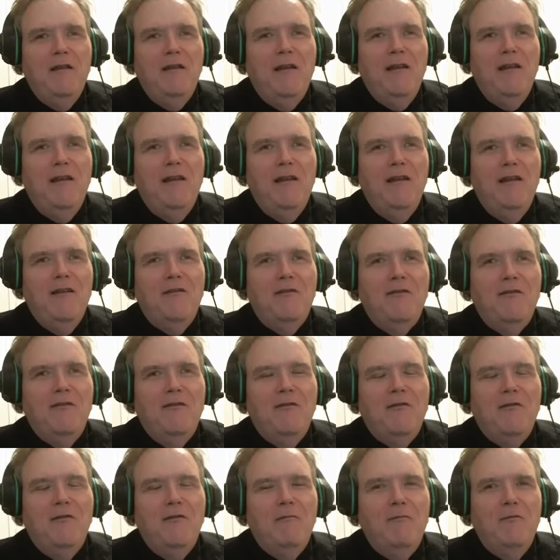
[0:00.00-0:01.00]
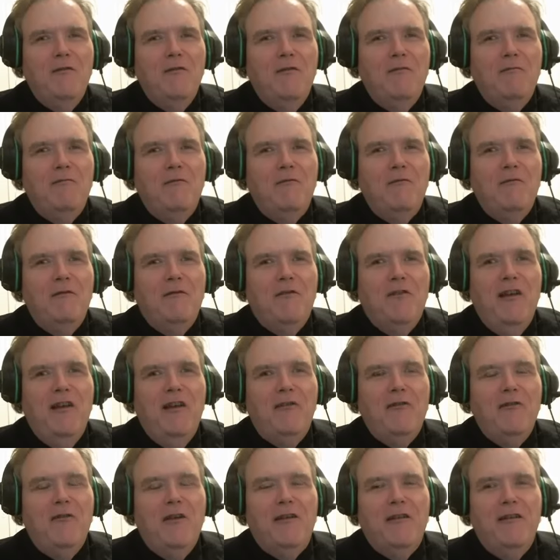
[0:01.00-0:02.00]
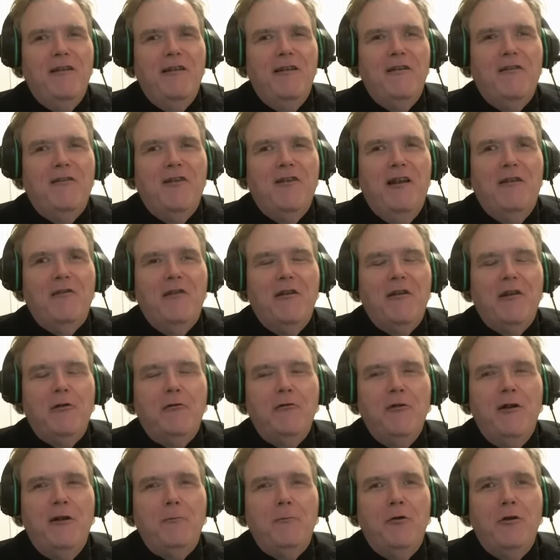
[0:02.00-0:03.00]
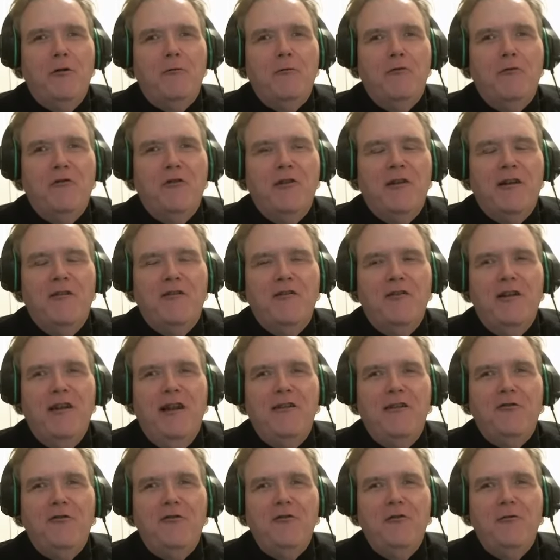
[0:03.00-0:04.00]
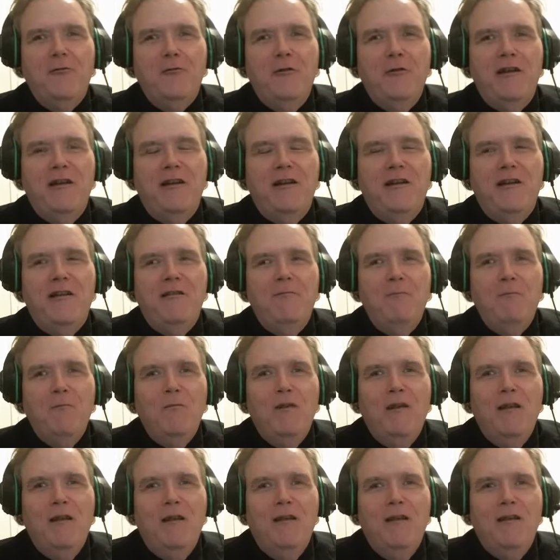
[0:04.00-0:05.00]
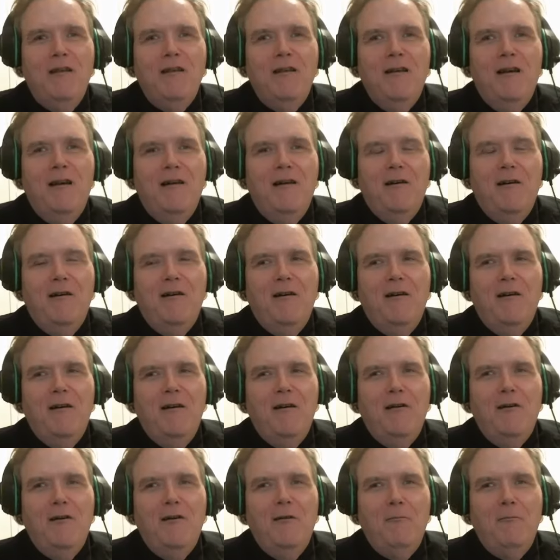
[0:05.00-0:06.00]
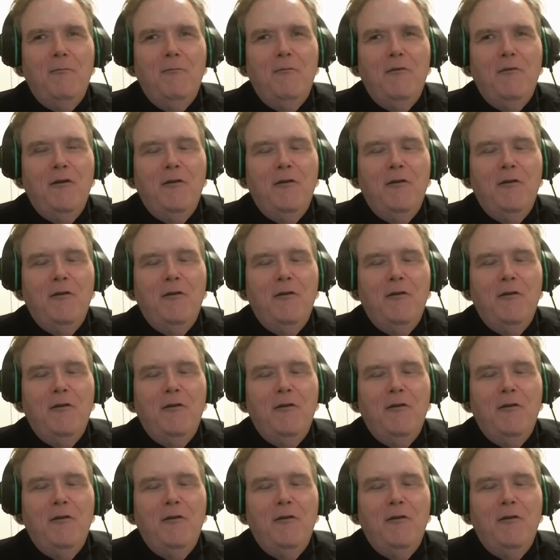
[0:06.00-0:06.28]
it sounds like a great book, which, like I said, I should read. And